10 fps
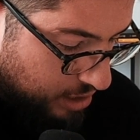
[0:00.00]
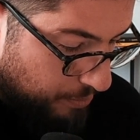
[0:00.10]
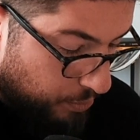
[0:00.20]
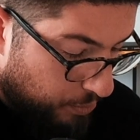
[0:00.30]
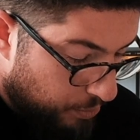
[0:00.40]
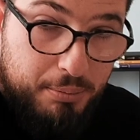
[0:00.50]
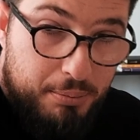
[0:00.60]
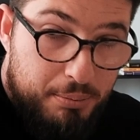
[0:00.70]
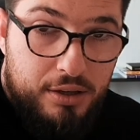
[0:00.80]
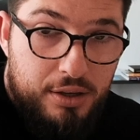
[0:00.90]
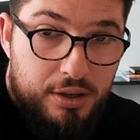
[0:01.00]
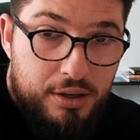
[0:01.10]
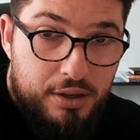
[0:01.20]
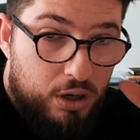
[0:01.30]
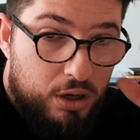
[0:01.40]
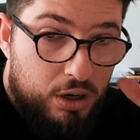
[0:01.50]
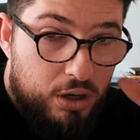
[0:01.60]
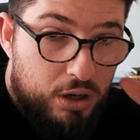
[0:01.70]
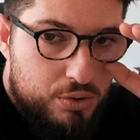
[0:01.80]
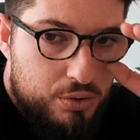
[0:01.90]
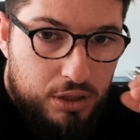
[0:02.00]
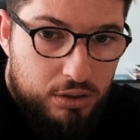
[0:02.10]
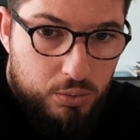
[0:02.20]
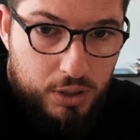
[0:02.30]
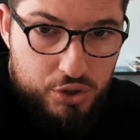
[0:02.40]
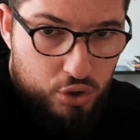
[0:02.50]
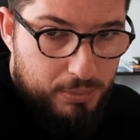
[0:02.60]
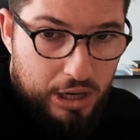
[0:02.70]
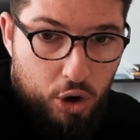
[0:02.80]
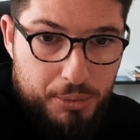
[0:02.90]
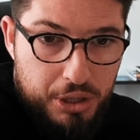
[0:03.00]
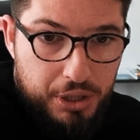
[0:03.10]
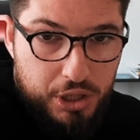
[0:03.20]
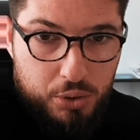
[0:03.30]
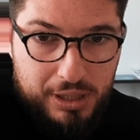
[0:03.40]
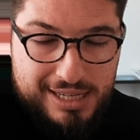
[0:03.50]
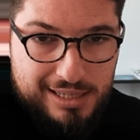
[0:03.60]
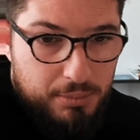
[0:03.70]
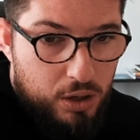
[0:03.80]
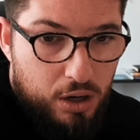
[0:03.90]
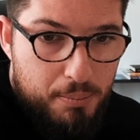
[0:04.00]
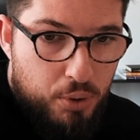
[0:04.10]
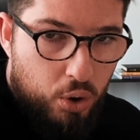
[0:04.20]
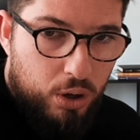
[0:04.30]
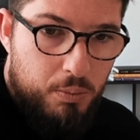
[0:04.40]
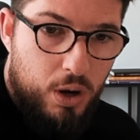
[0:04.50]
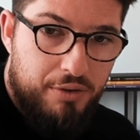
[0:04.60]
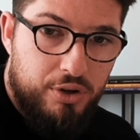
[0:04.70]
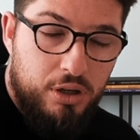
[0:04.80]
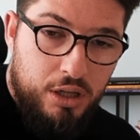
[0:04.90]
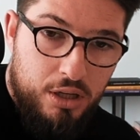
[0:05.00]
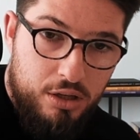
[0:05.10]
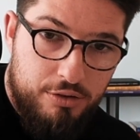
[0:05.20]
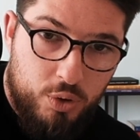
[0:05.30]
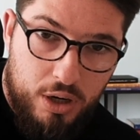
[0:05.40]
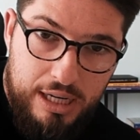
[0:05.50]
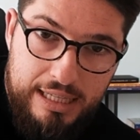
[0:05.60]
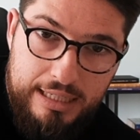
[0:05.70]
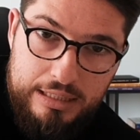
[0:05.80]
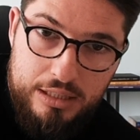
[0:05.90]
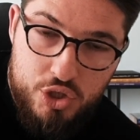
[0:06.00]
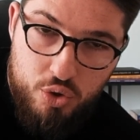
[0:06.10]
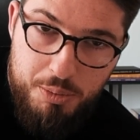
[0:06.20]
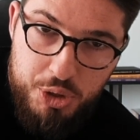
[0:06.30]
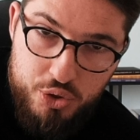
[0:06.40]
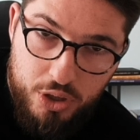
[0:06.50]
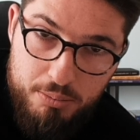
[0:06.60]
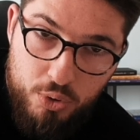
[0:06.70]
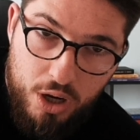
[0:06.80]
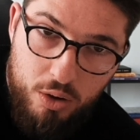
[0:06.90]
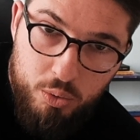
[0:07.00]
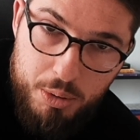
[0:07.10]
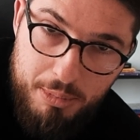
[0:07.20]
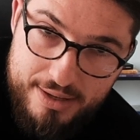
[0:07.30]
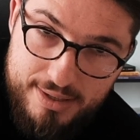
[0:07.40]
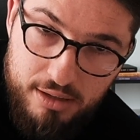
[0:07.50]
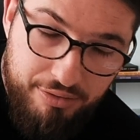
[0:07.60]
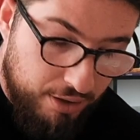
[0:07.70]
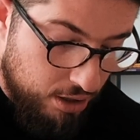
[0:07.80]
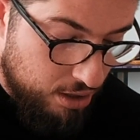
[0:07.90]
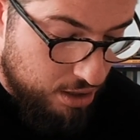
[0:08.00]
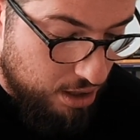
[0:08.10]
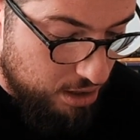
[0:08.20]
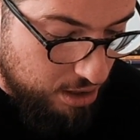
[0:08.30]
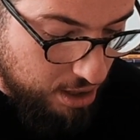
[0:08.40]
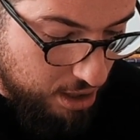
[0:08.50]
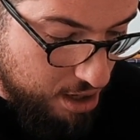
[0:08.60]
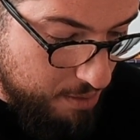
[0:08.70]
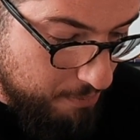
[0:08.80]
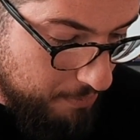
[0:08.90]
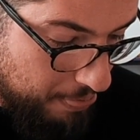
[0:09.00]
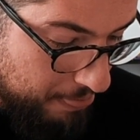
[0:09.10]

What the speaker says: with me, either in one-on-one coaching, you want to join my community, you want to see my online program, whatever, you've got a link in the description. You can book a call with myself, and